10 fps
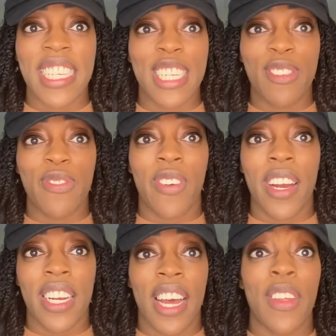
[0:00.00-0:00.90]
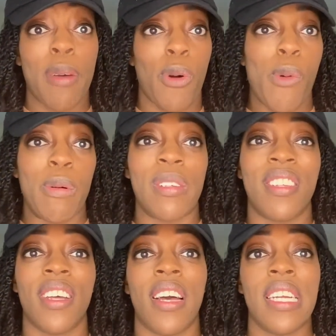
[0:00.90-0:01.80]
And it's funny, now that I'm almost
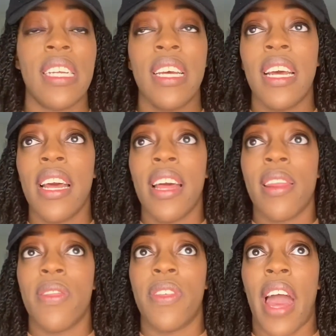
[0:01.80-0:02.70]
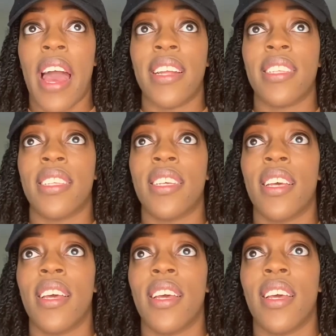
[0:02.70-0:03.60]
done, that
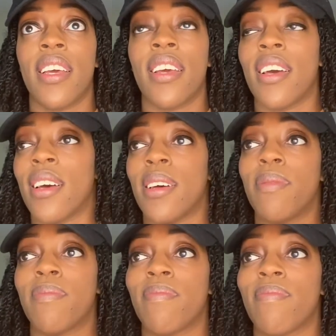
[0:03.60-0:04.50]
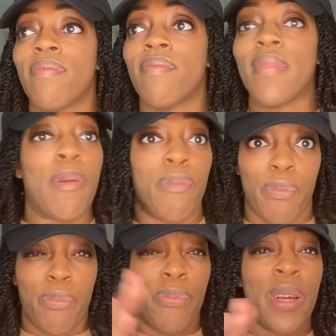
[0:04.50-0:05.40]
um I'm
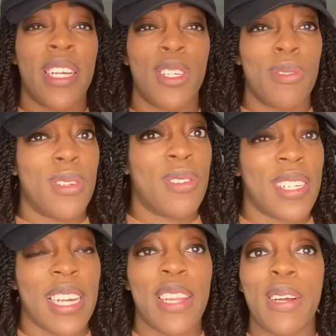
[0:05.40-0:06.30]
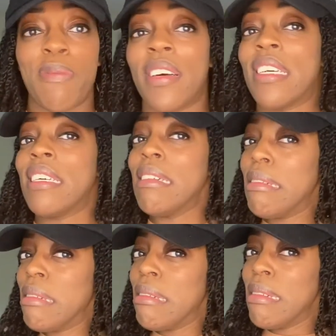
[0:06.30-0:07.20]
putting two and two together. I'm like,
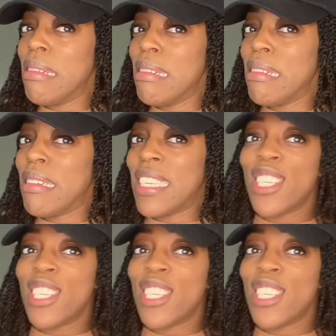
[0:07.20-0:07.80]
eh.